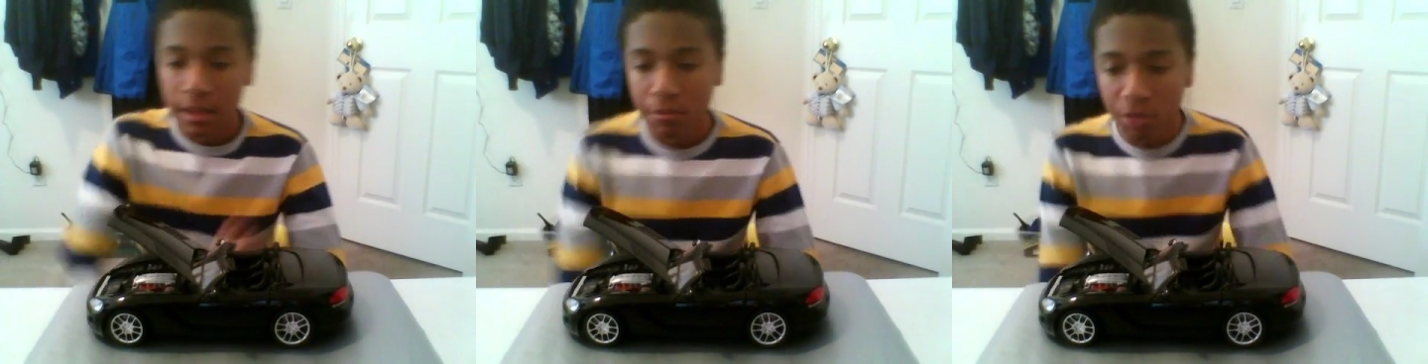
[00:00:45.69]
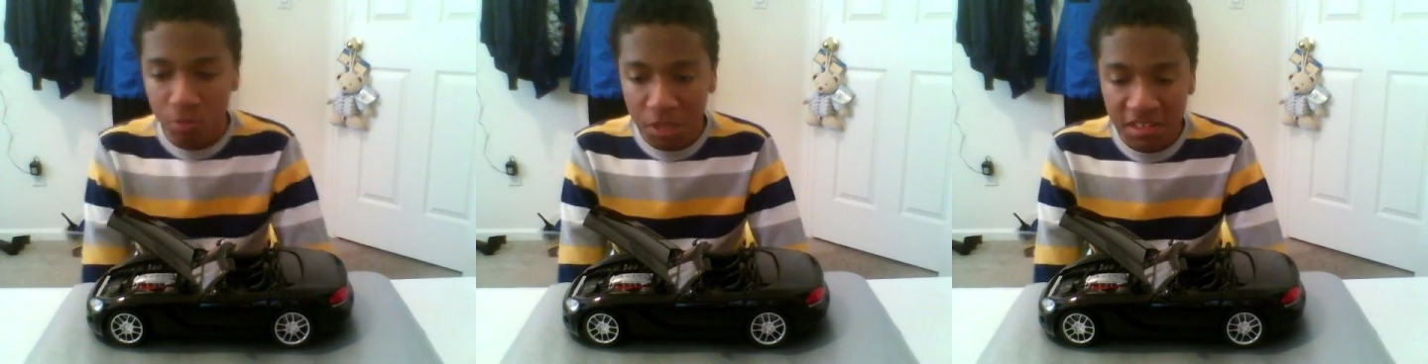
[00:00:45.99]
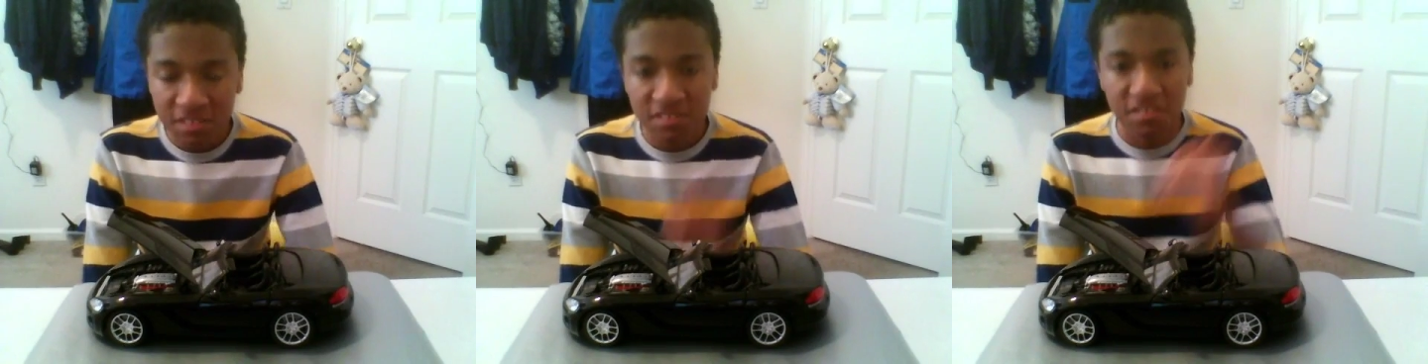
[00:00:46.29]
Which
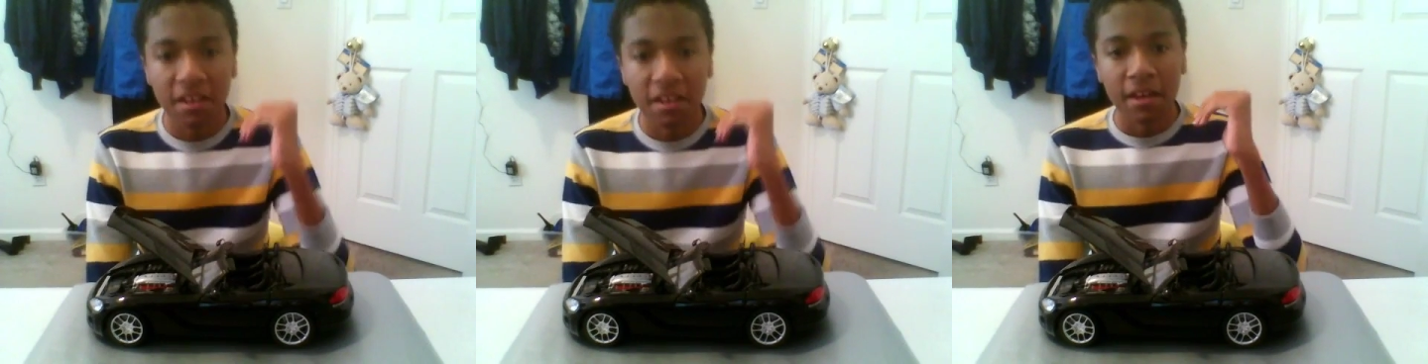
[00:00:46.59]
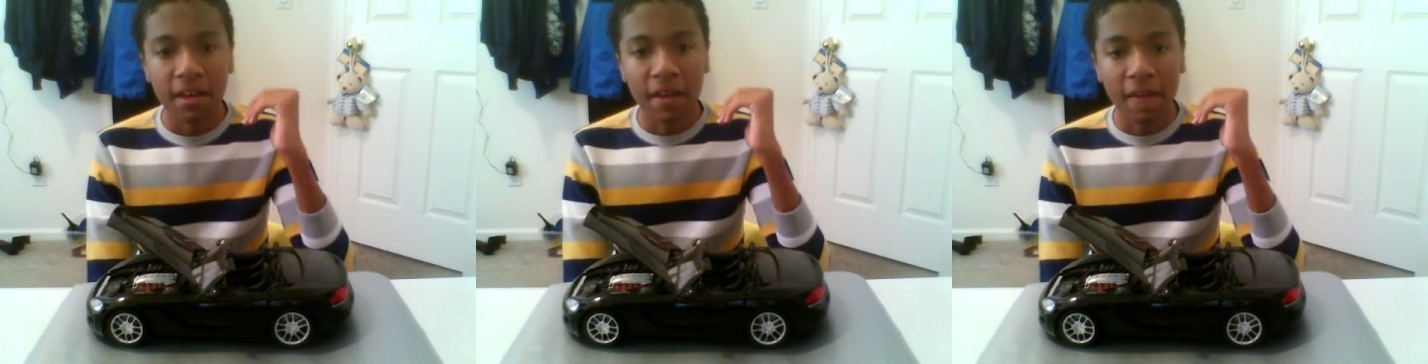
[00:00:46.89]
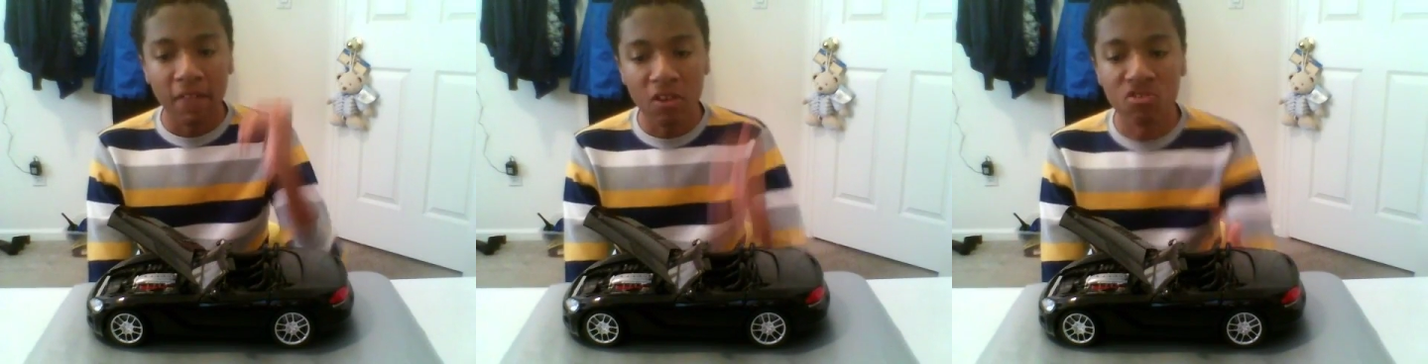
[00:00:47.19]
means
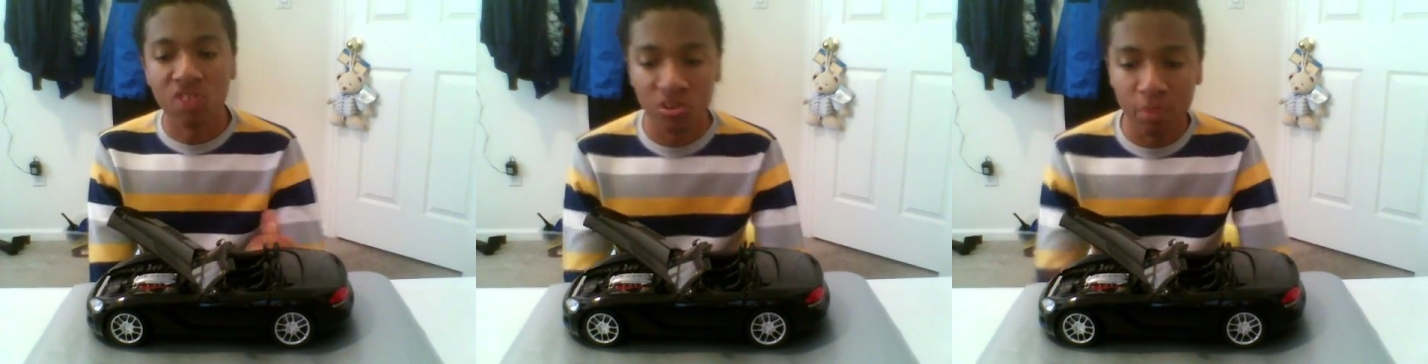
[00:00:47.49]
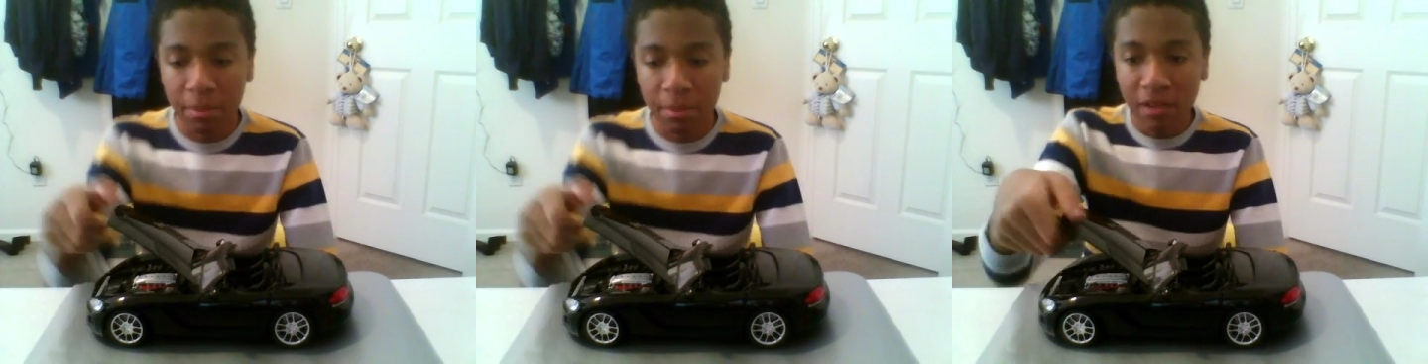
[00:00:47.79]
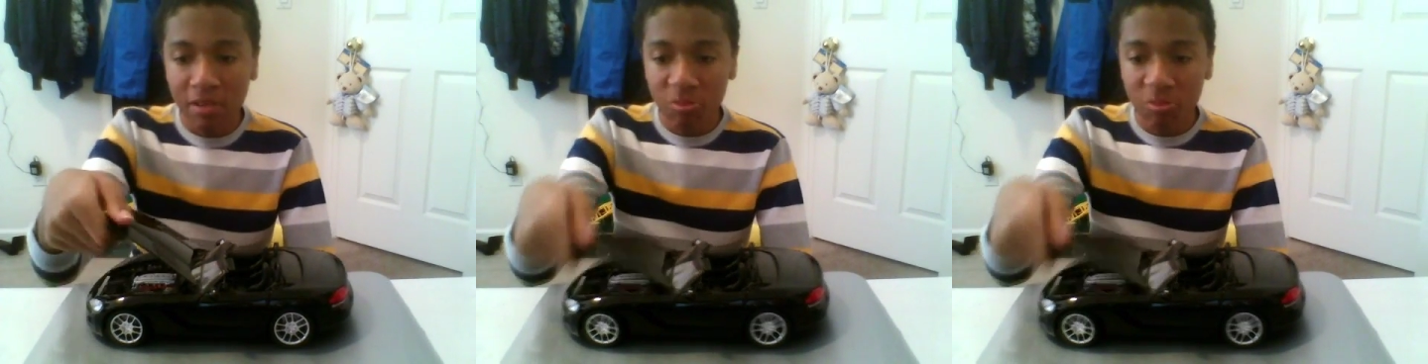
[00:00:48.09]
there's not as many panel gaps.